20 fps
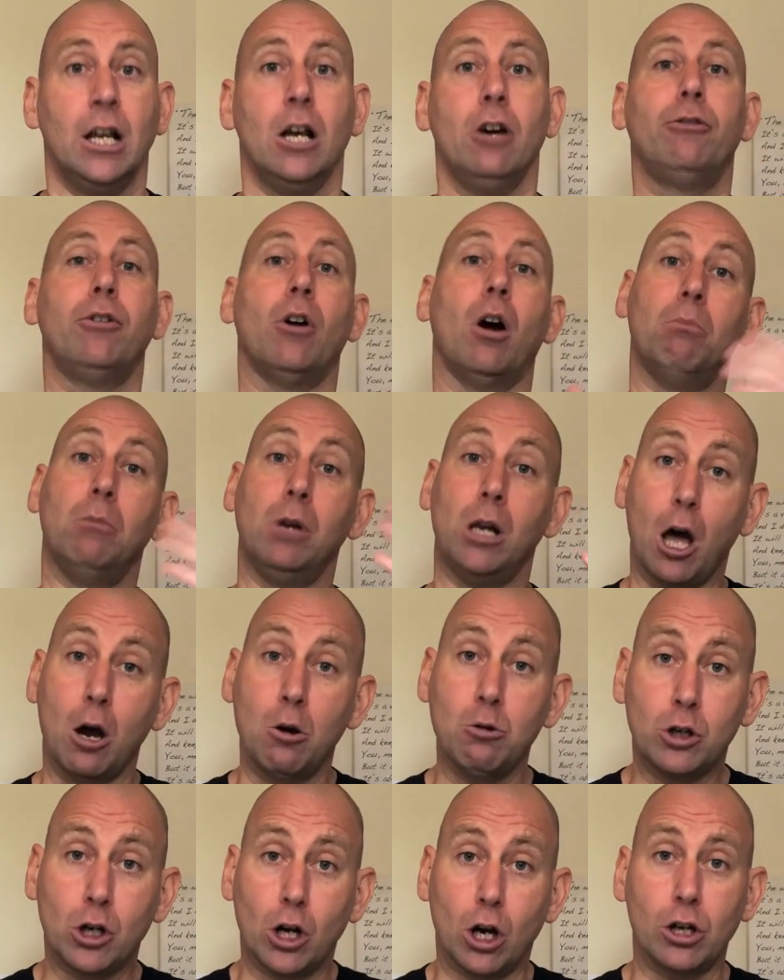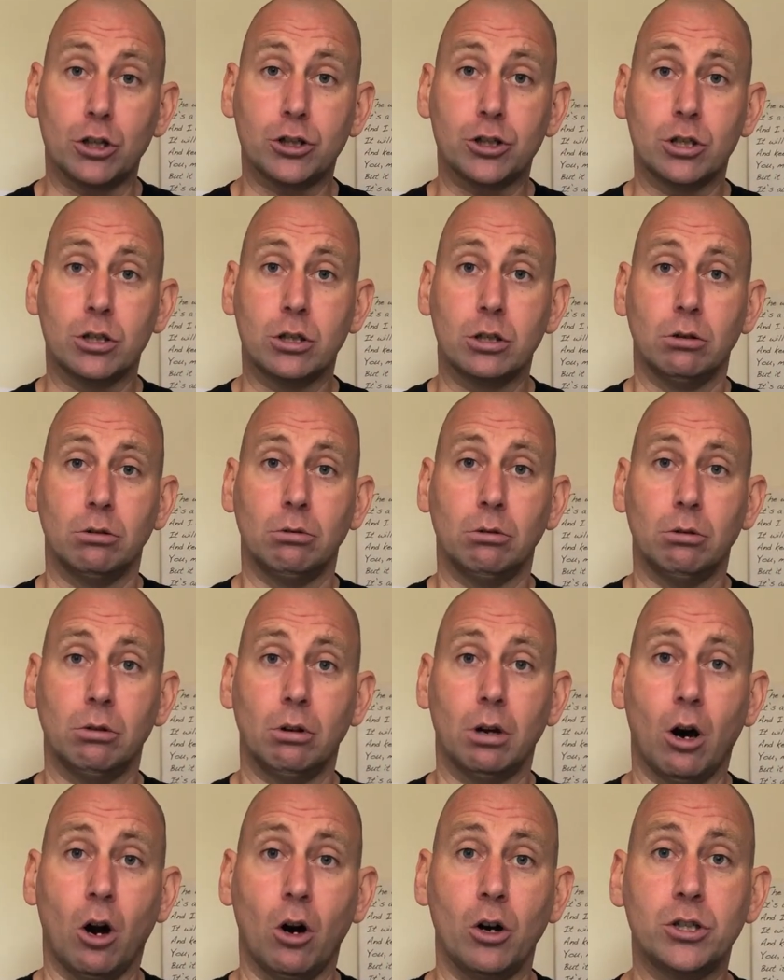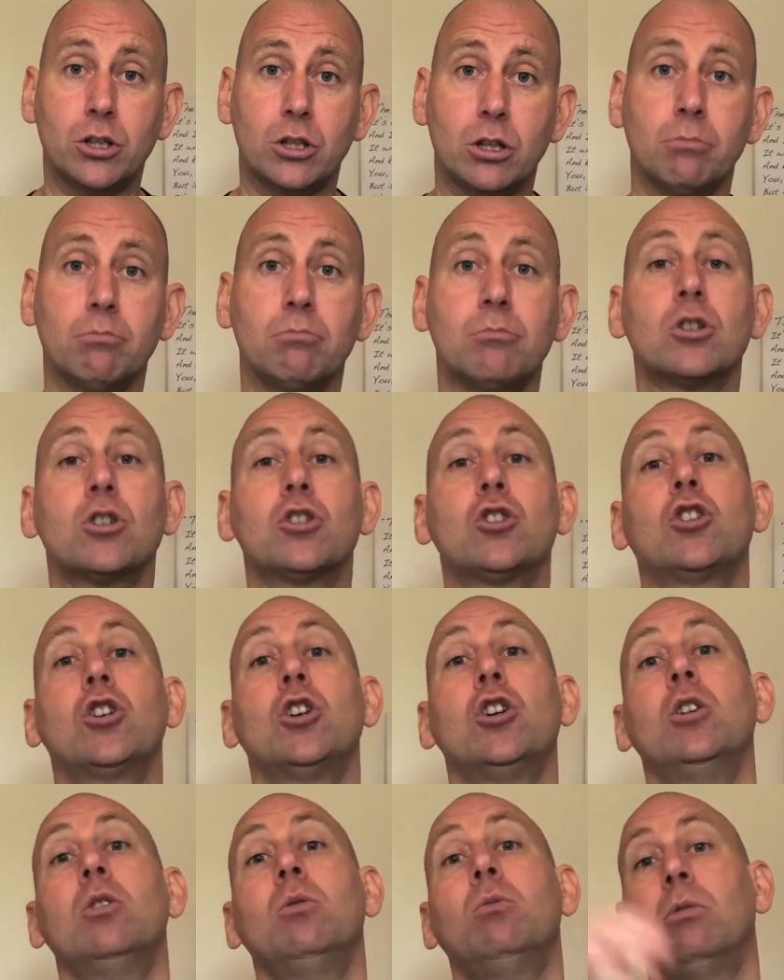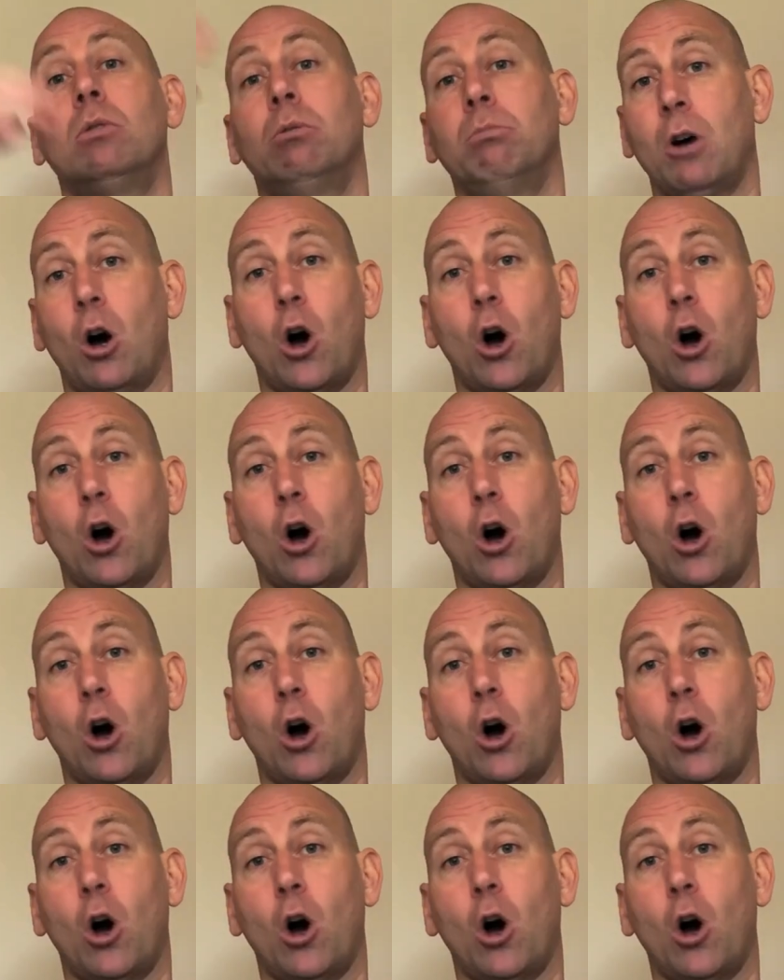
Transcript: from low cost items to